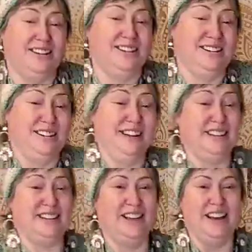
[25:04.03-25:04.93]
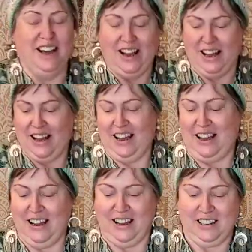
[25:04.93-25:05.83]
uh, let's
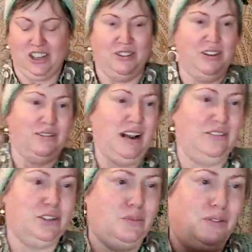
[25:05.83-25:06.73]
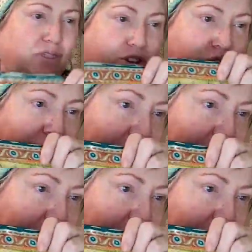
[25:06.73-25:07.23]
show you a close up of the trim.